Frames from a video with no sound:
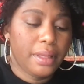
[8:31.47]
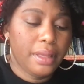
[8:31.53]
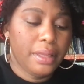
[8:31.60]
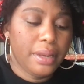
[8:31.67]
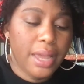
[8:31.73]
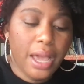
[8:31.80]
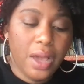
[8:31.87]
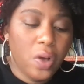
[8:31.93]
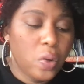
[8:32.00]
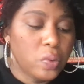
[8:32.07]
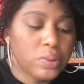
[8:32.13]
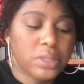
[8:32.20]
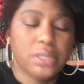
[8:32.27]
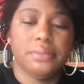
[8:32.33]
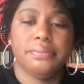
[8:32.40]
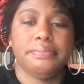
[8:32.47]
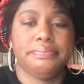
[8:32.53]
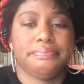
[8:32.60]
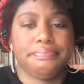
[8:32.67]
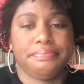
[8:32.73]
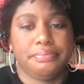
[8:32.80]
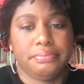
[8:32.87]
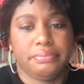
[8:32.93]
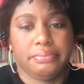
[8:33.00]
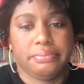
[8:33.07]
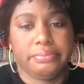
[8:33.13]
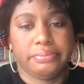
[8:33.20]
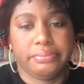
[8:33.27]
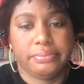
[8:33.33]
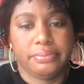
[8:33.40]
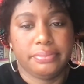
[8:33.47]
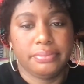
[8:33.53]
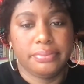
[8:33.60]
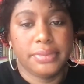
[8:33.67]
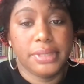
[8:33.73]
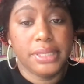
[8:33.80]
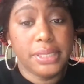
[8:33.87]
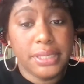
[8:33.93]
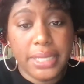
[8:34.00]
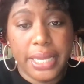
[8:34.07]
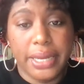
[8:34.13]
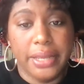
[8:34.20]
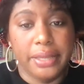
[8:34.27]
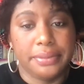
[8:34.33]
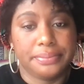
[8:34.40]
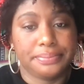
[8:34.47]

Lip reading: And I hold him steady.